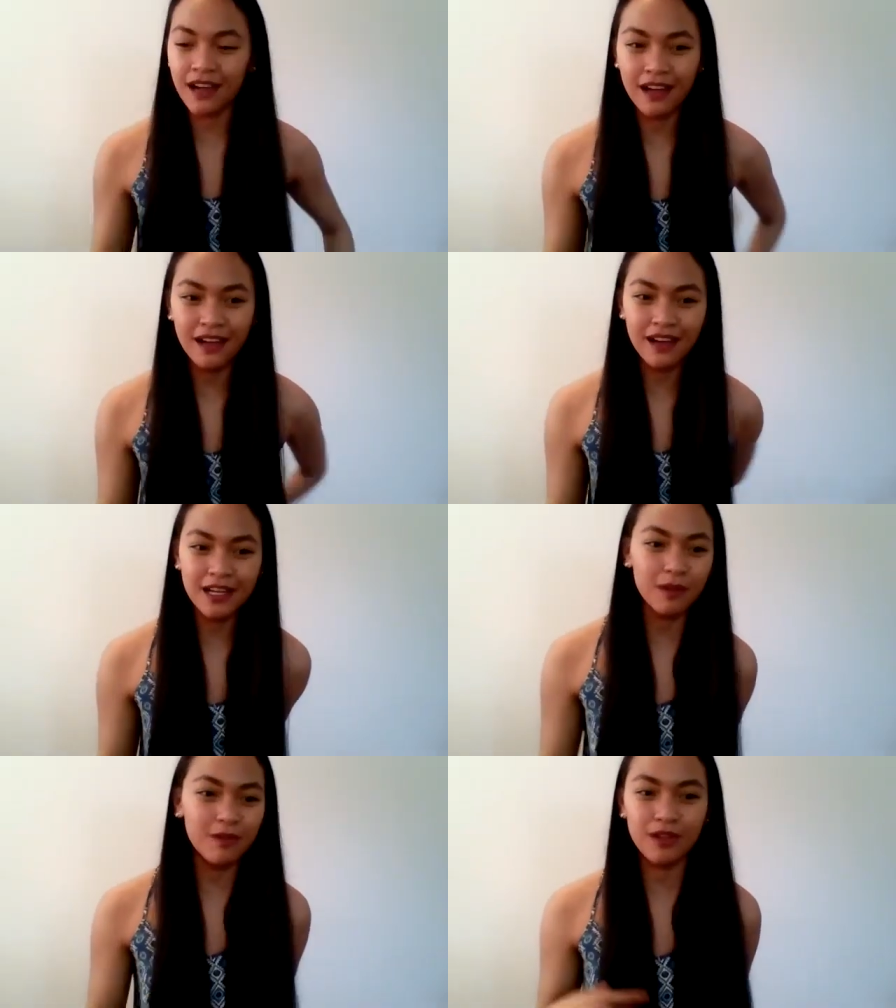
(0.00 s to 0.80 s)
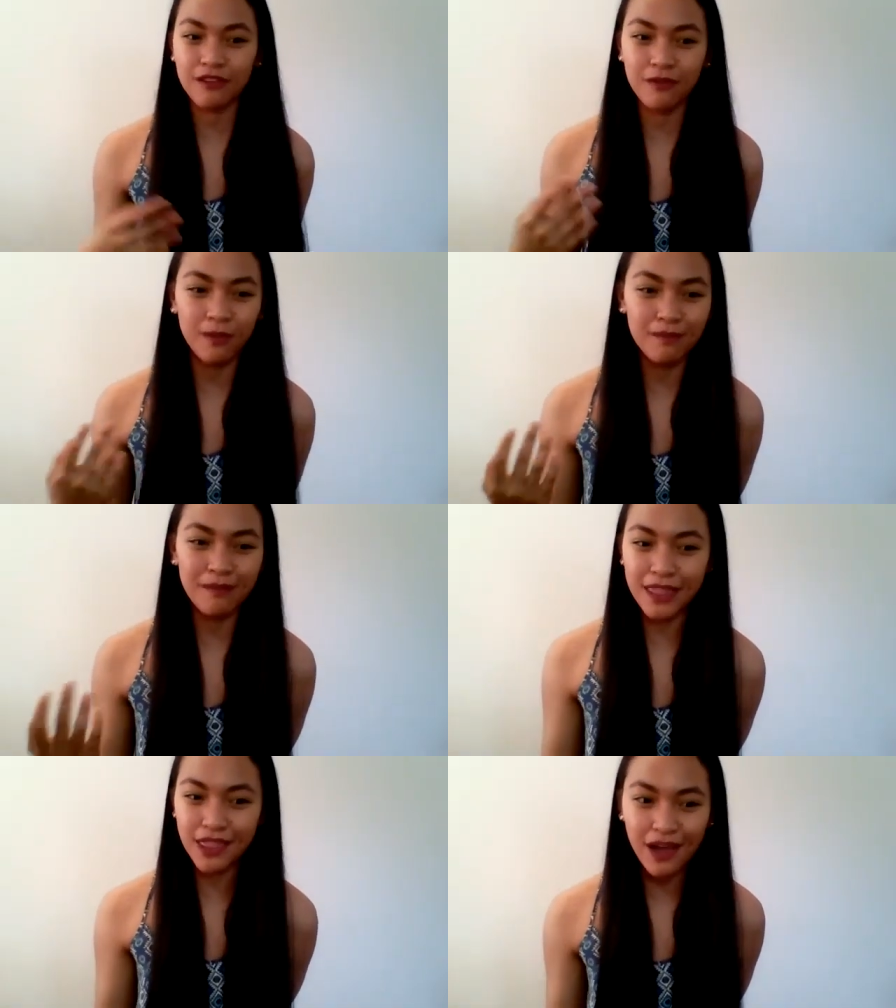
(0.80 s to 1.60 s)
a couple of
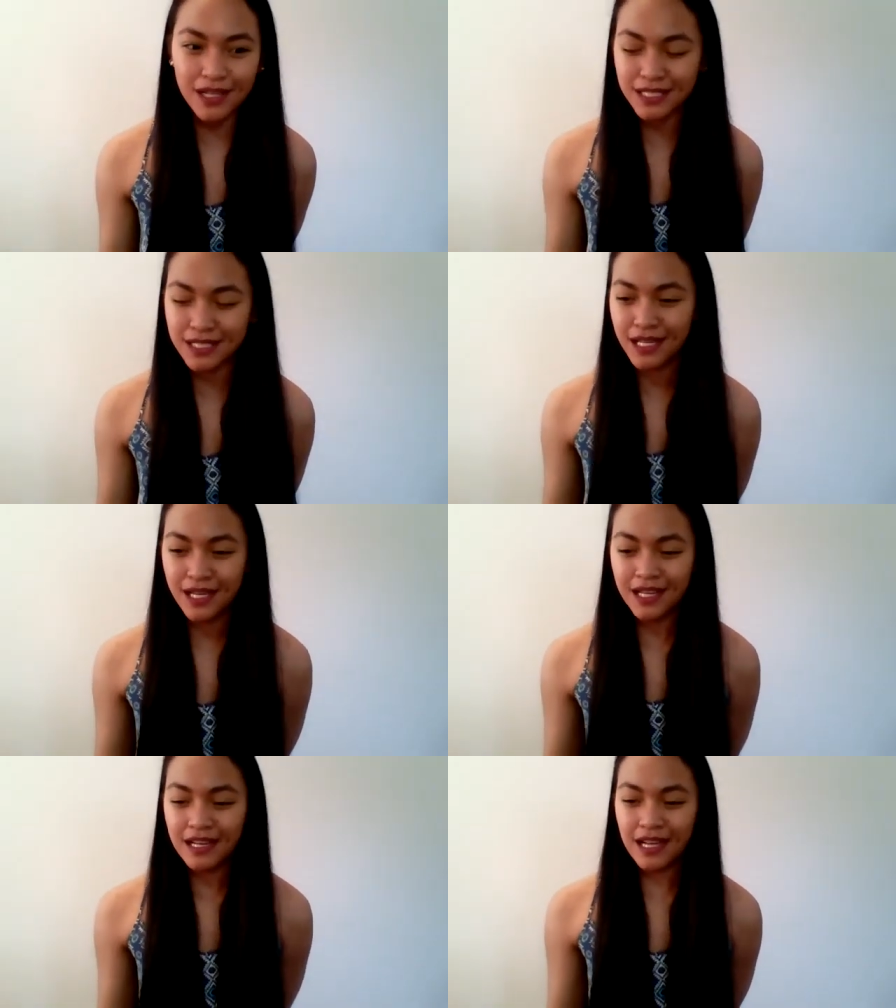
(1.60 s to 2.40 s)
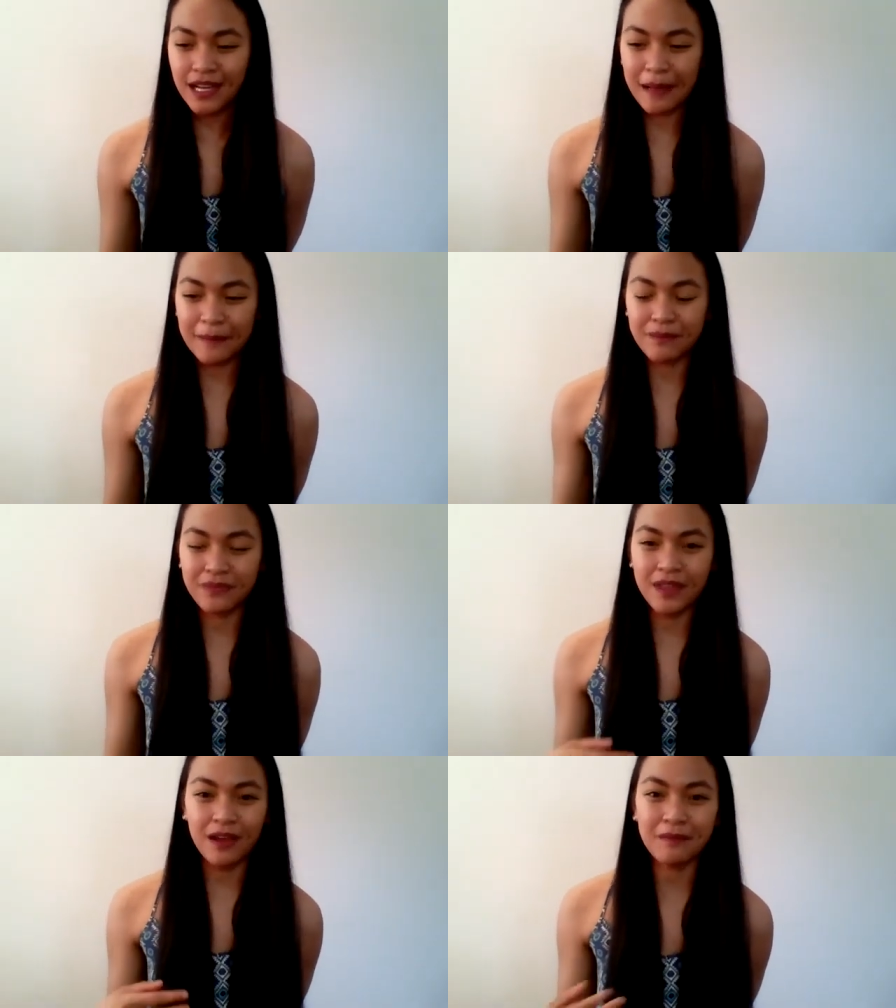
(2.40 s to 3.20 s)
my thoughts on
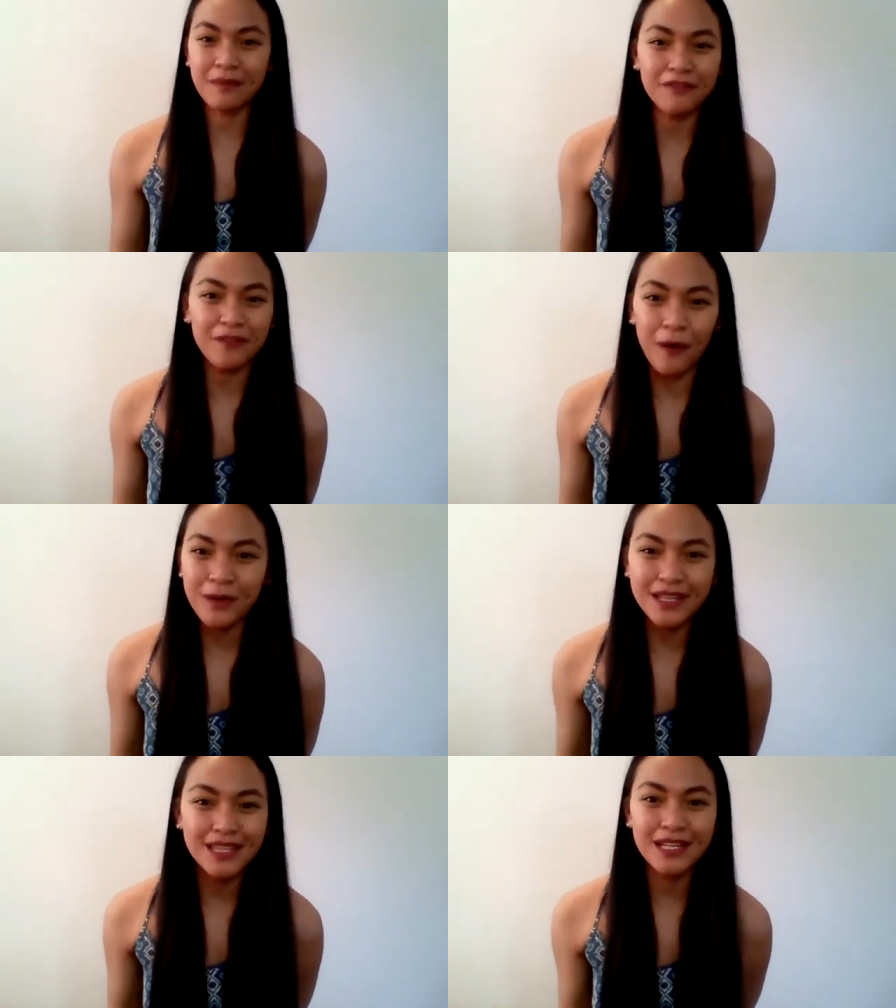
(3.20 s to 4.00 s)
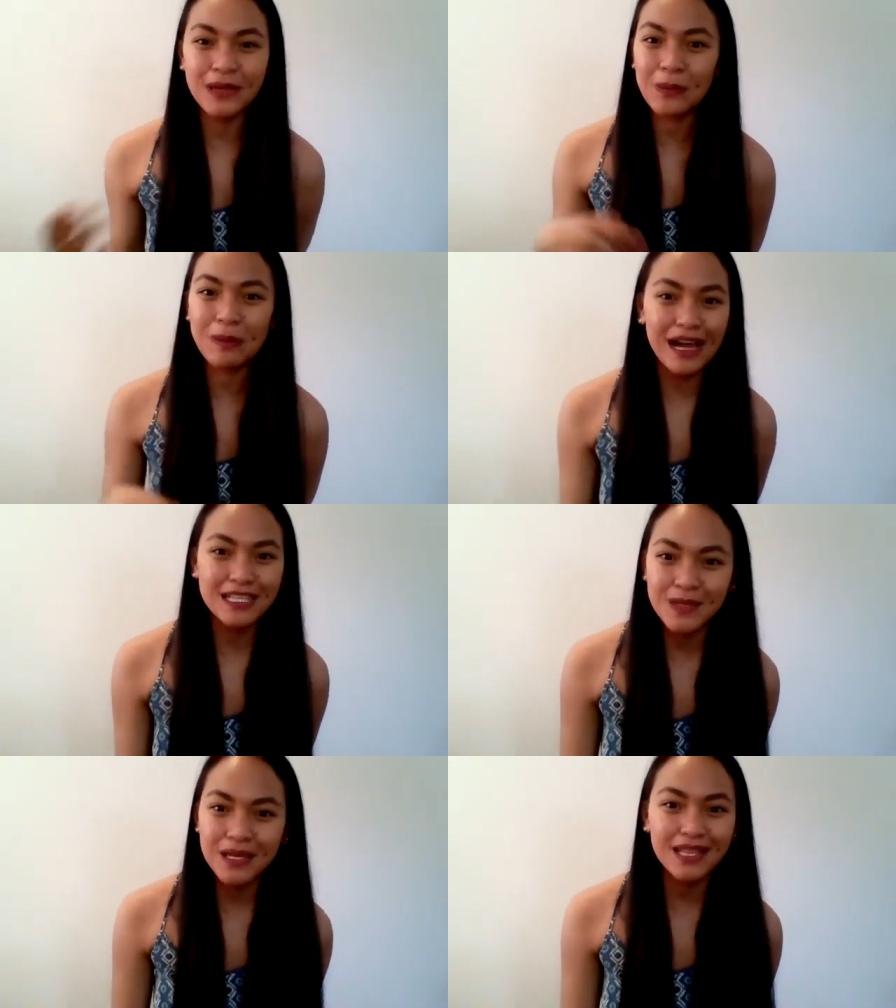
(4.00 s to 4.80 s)
my phone and then go back
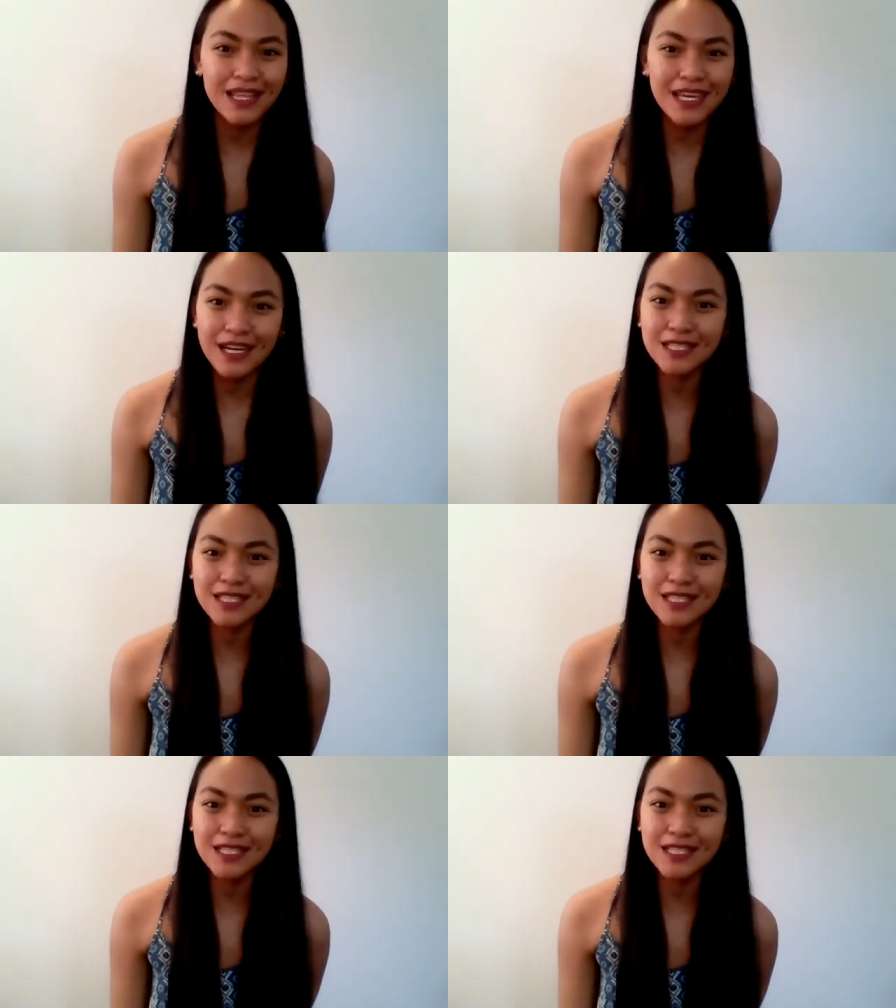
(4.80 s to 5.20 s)
to it later.